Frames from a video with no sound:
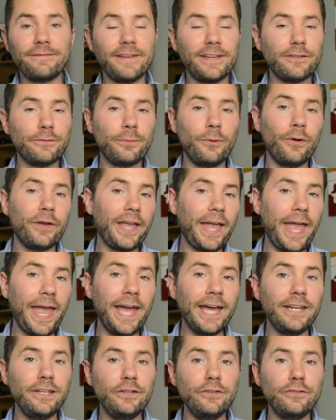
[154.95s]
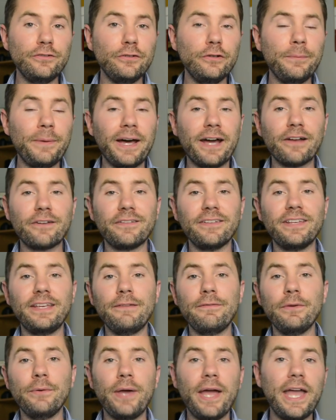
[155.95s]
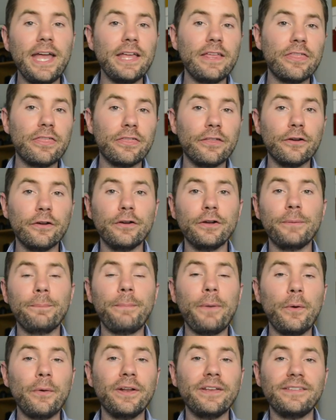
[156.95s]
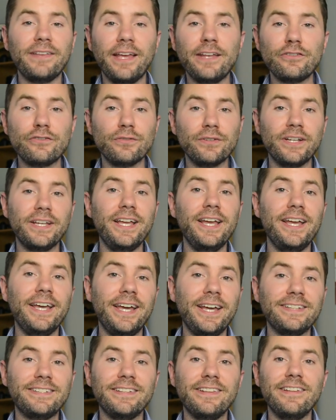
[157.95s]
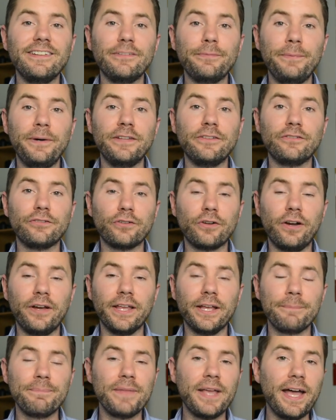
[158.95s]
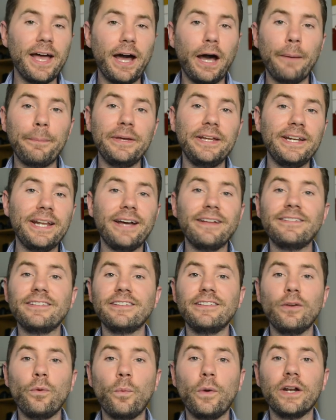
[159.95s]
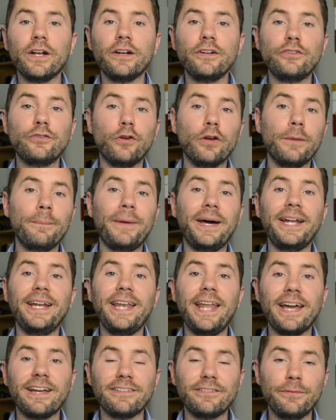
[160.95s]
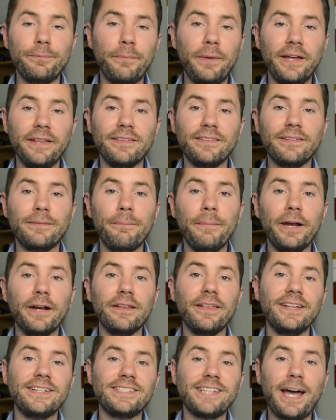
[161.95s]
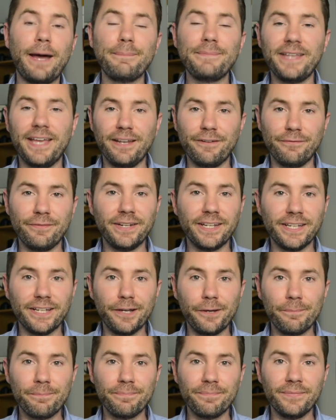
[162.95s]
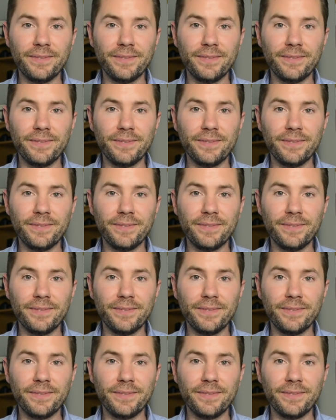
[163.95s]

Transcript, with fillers: Facebook and YouTube, I actually give you a third bonus entry into this month's drawing. I'll be announcing the winner during my next month's Maryland Top 10 video.